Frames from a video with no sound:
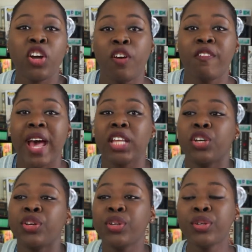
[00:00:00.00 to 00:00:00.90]

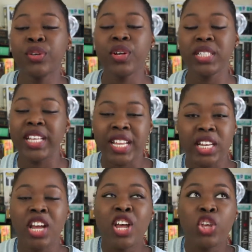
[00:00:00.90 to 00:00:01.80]
value used?
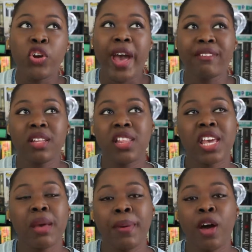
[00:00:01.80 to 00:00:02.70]
And you have to think
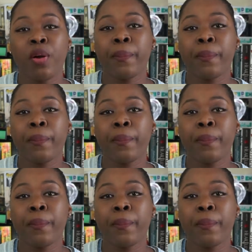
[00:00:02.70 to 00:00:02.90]
about